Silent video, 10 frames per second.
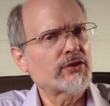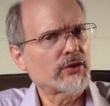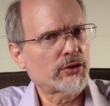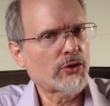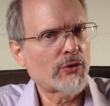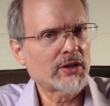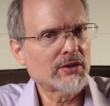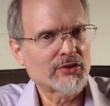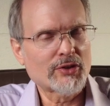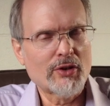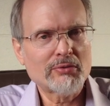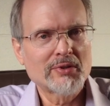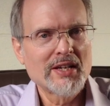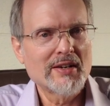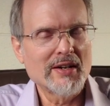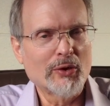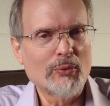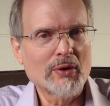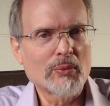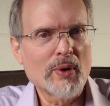it's all going, it's all on a
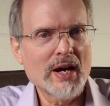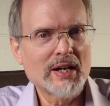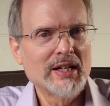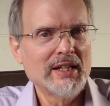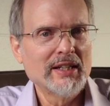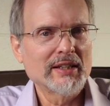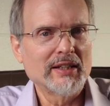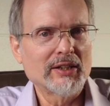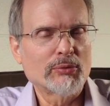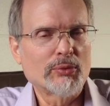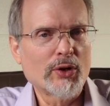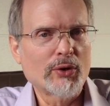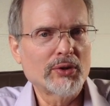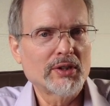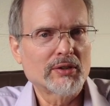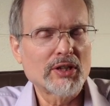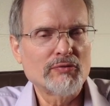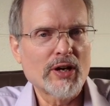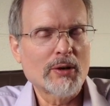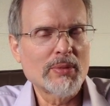one way uh, road
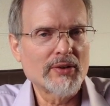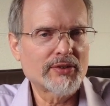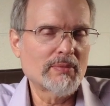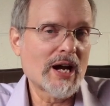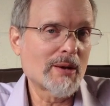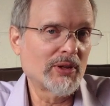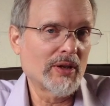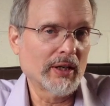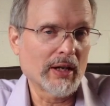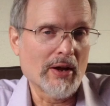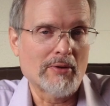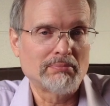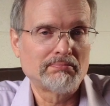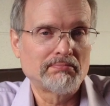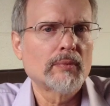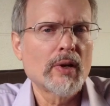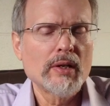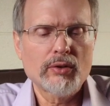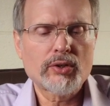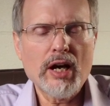conveyor belt to Babylon now.
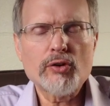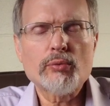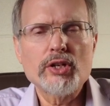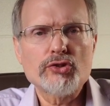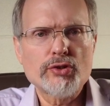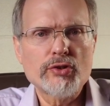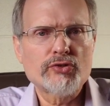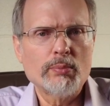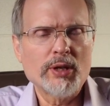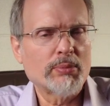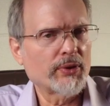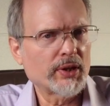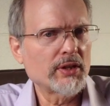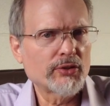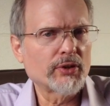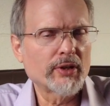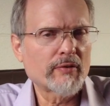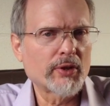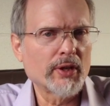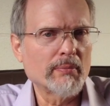now. God reassures the people that He'll
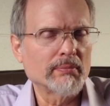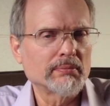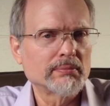deliver them.